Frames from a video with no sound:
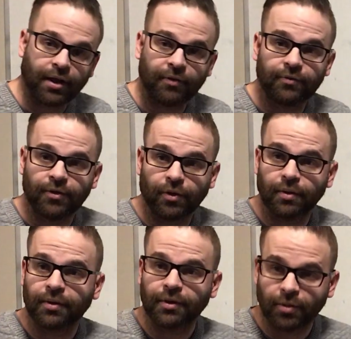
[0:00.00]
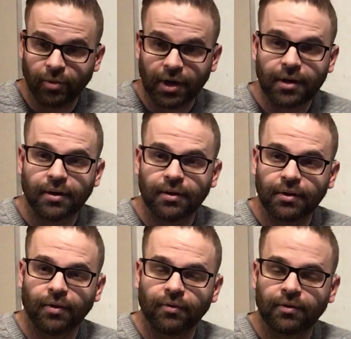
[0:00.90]
of your breaker,
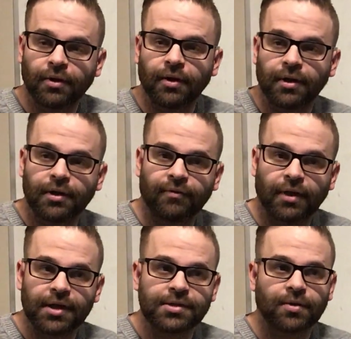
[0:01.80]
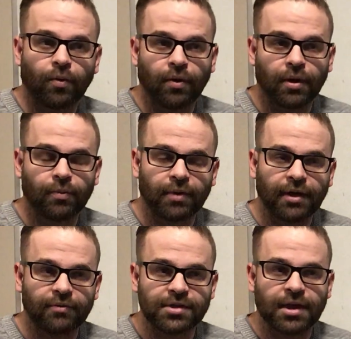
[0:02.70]
your overcurrent device, or
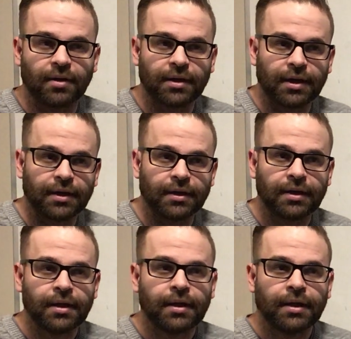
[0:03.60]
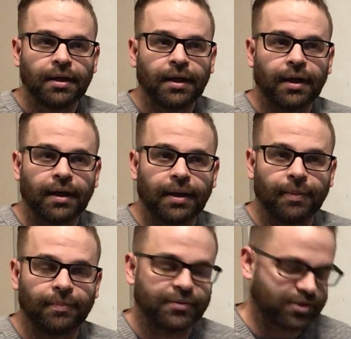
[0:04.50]
whatever is calculated.
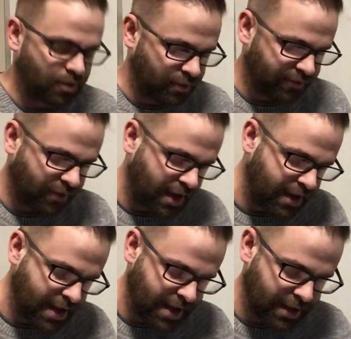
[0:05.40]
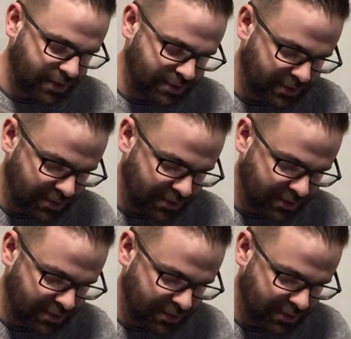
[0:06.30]
So if I had